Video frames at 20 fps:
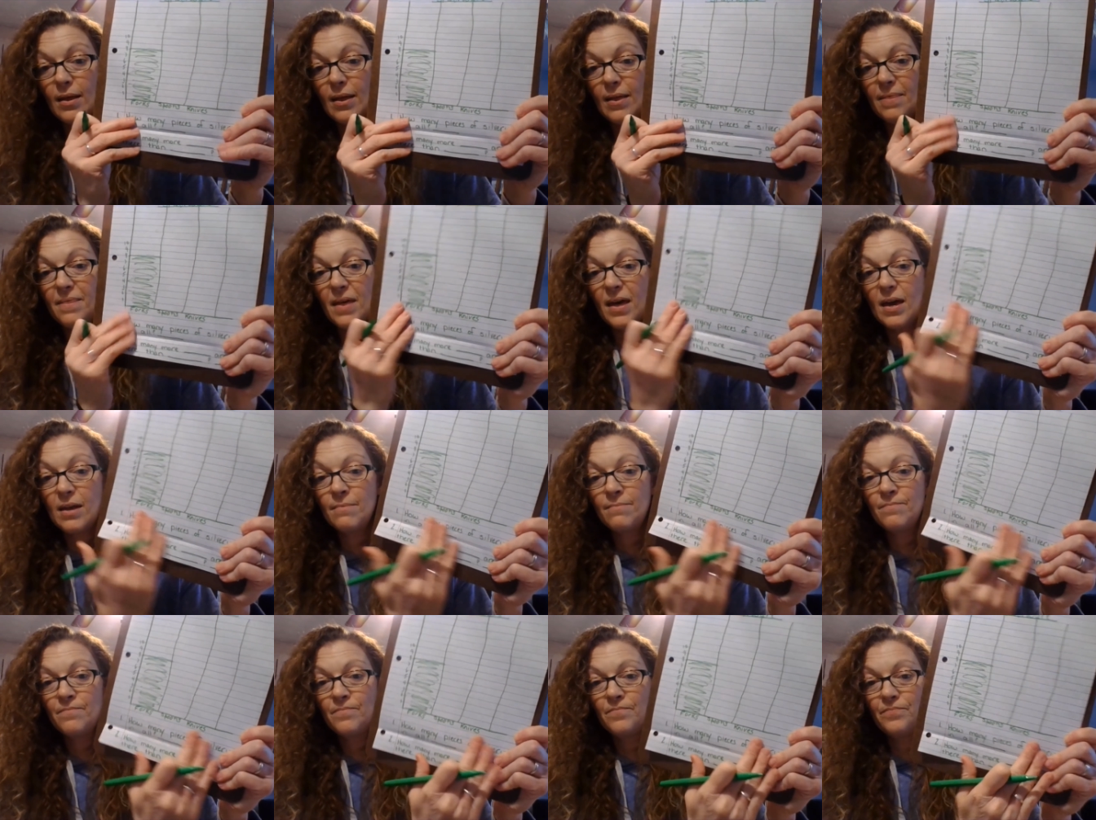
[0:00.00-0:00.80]
And then
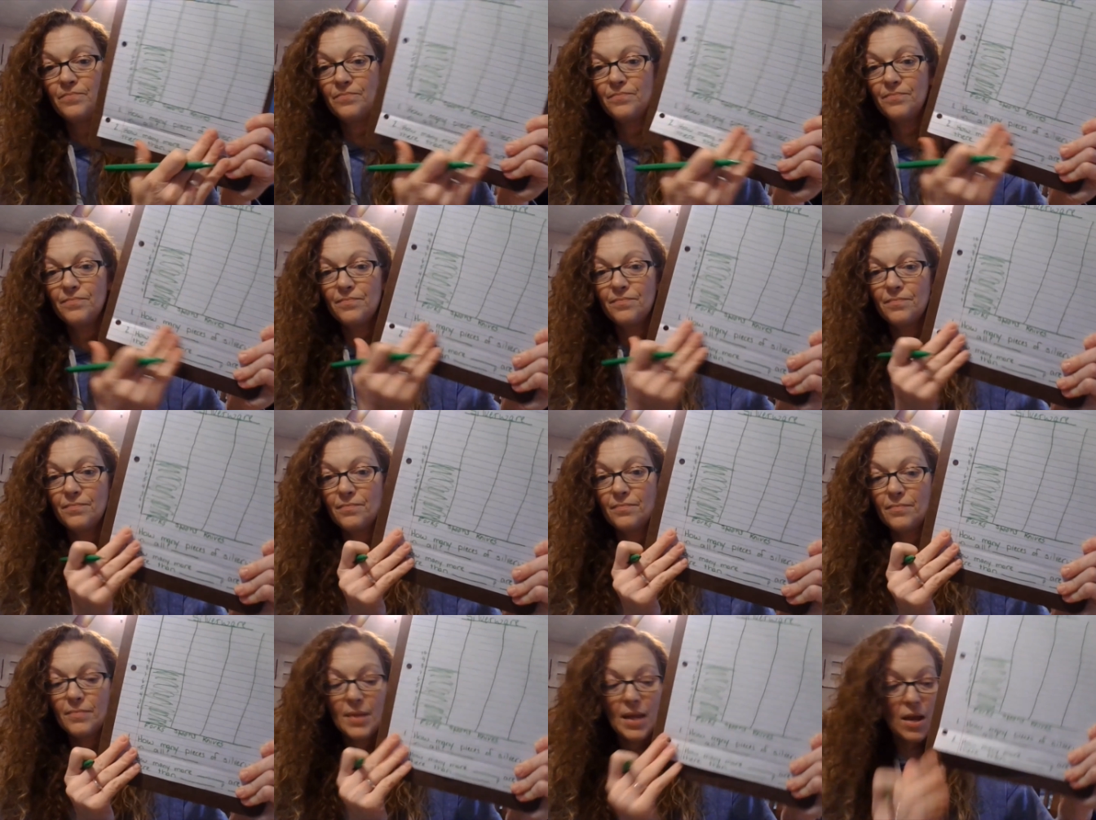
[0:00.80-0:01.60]

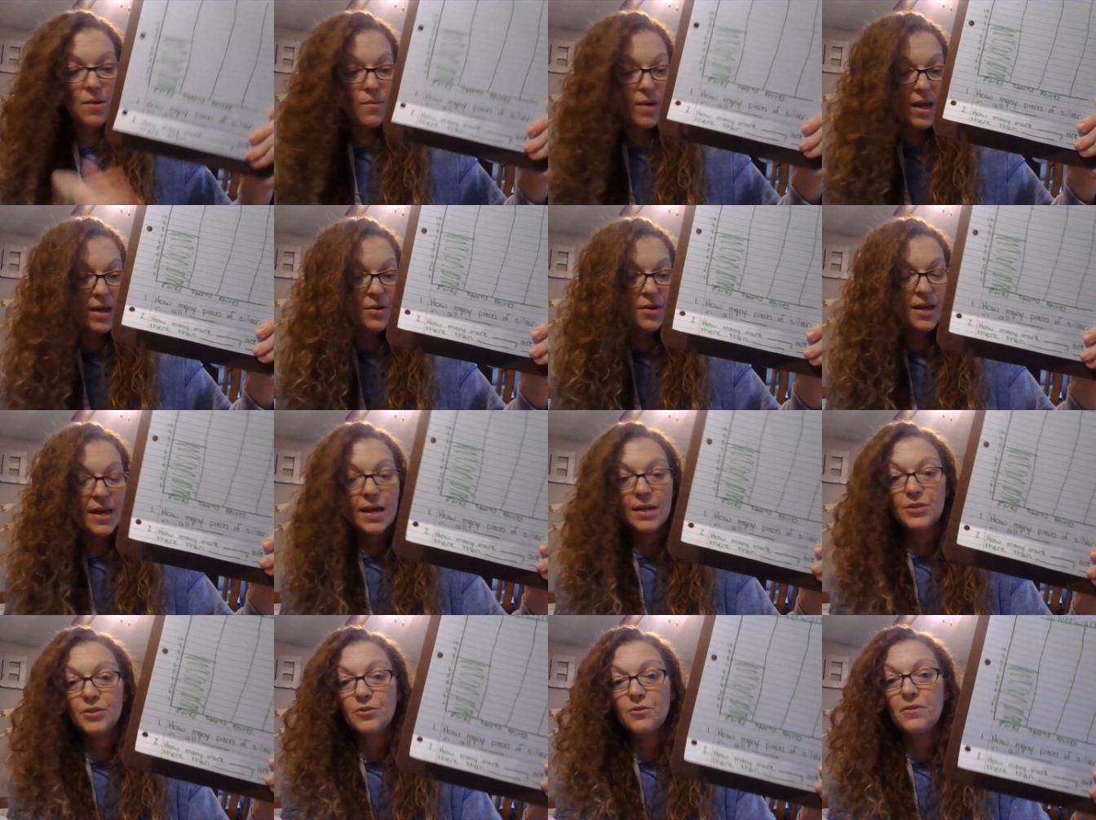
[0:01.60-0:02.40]
I want you to
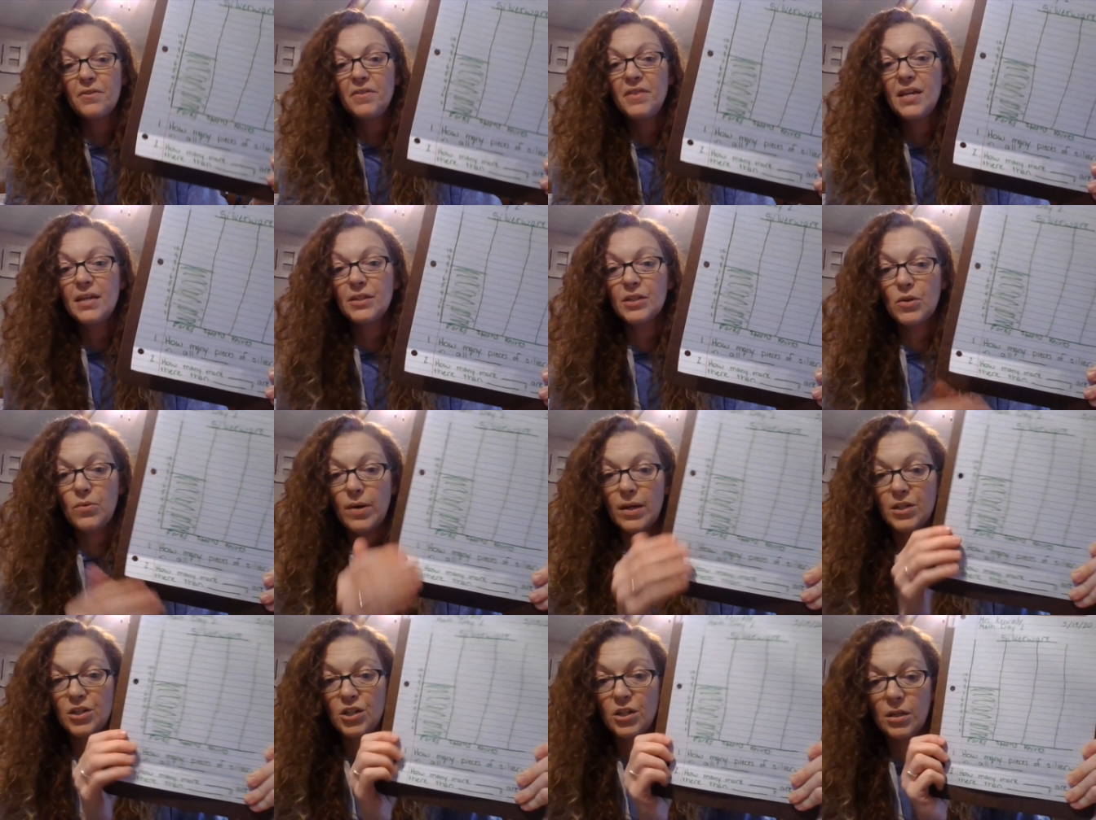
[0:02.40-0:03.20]
answer these
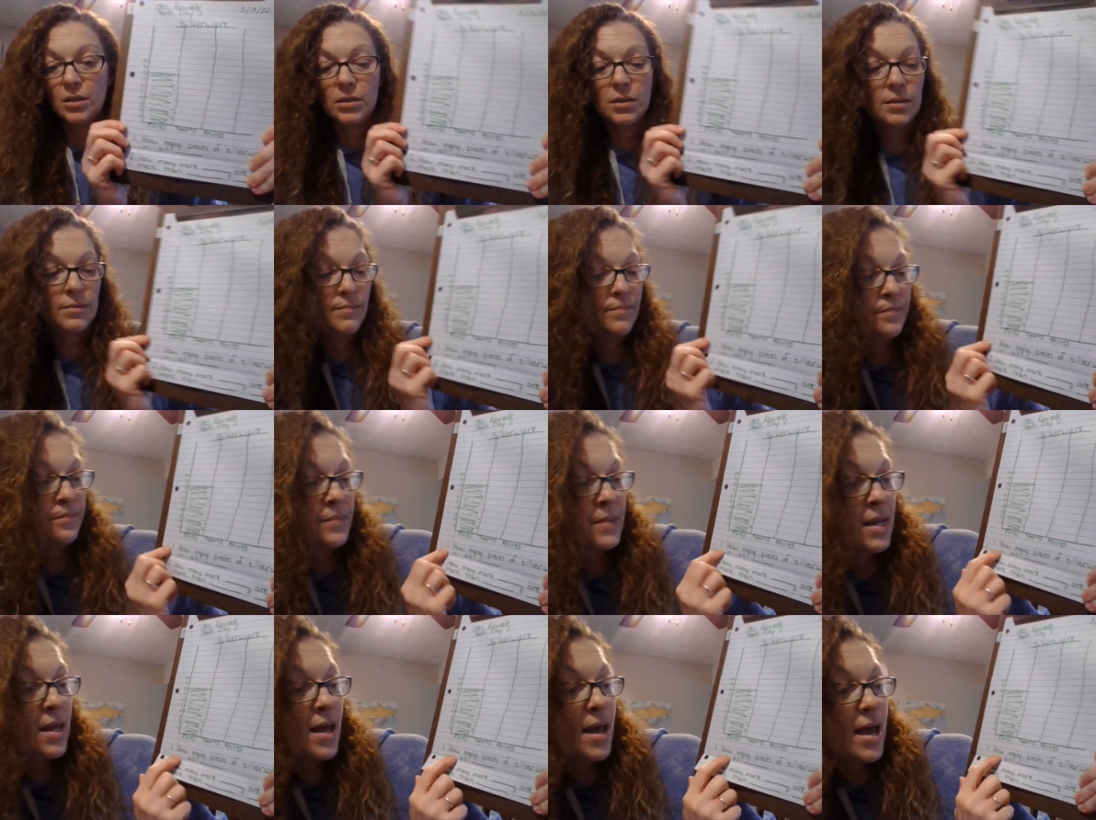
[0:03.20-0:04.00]
questions.
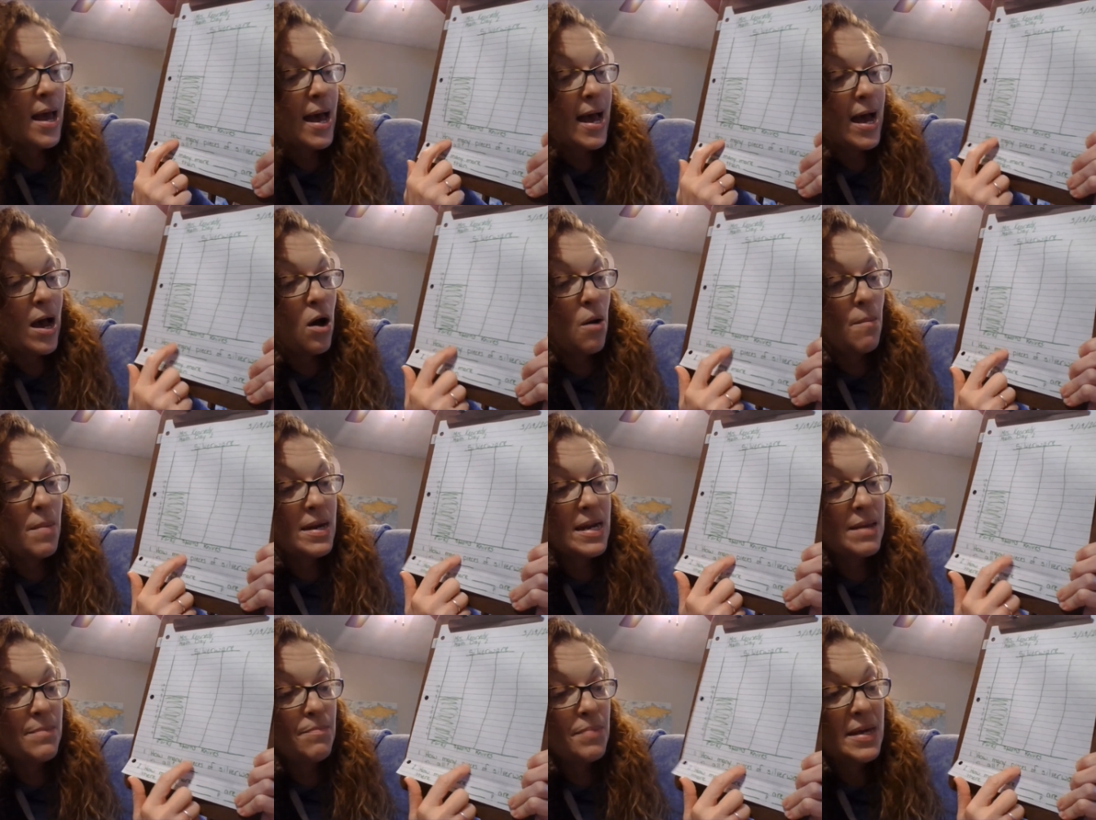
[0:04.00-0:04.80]
How
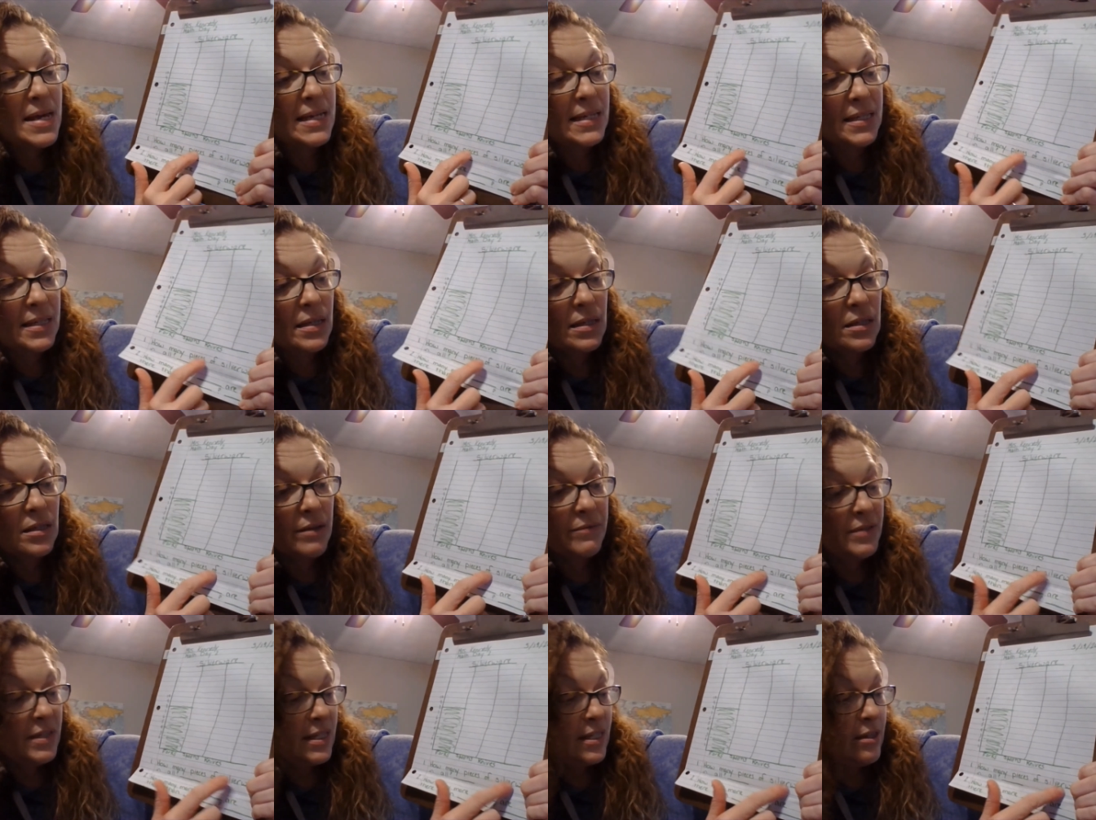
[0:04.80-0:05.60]
many pieces
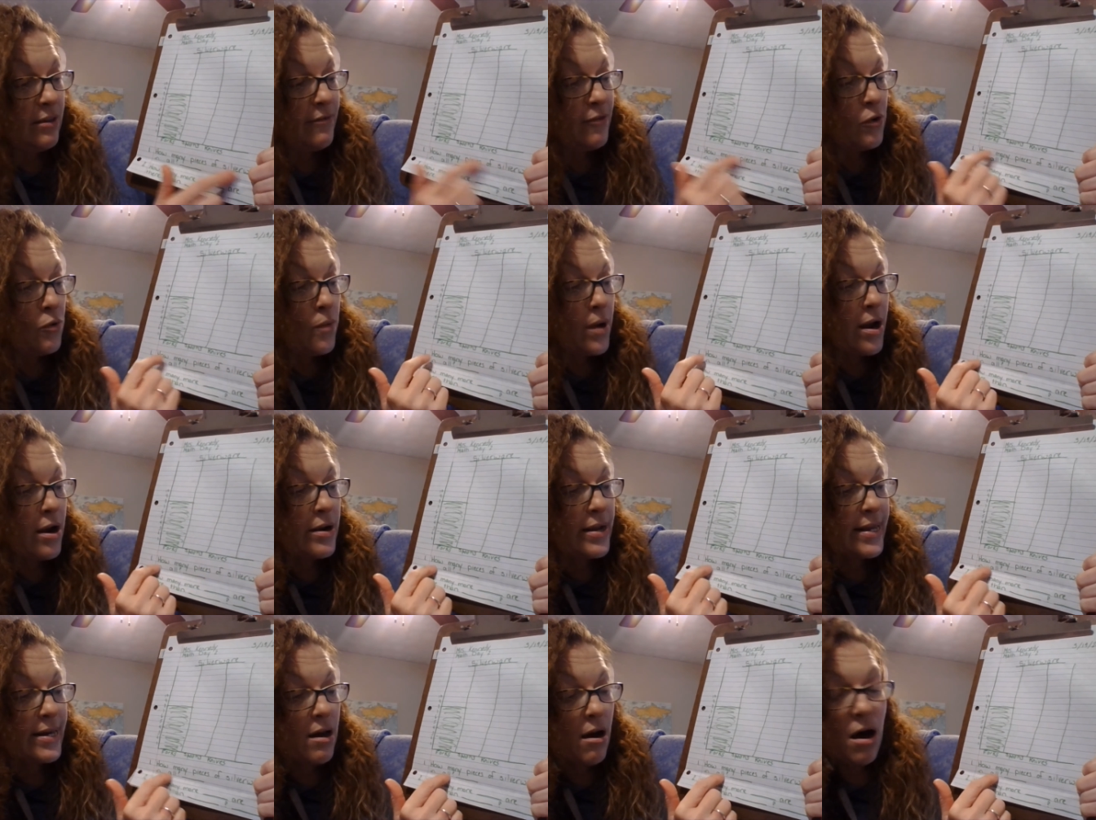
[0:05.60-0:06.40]
of
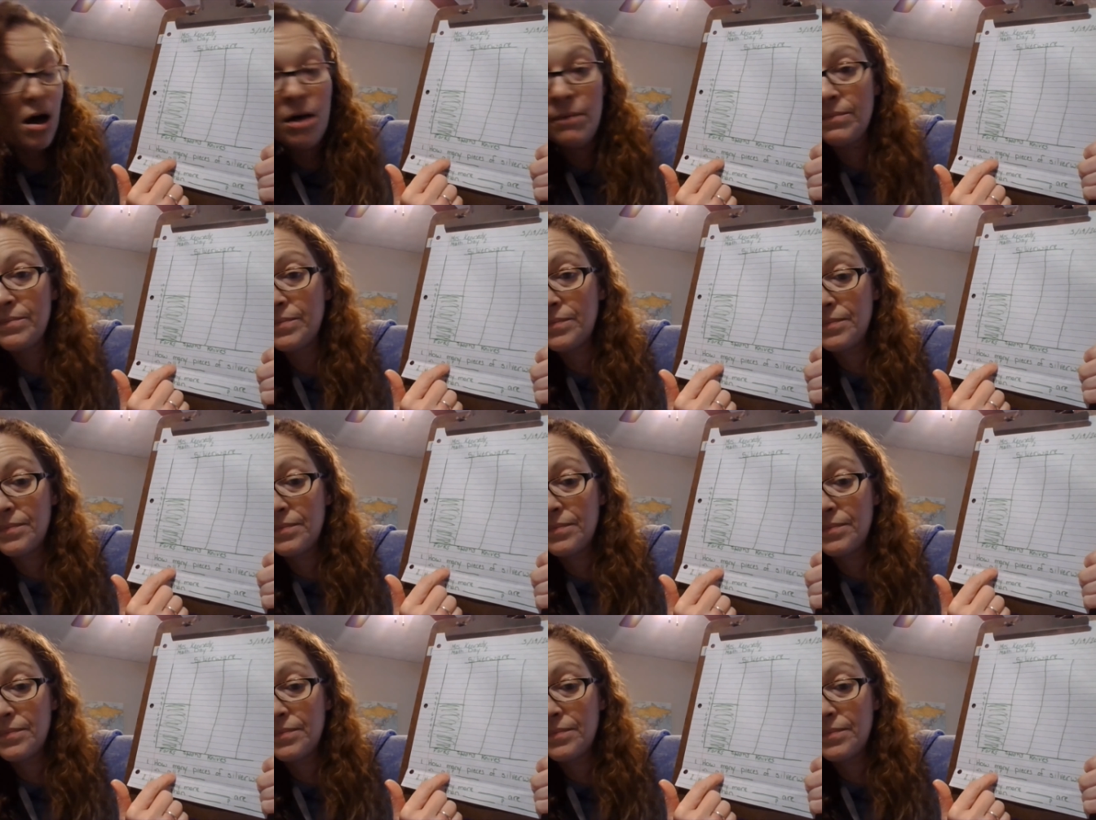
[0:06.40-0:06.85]
silverware in all?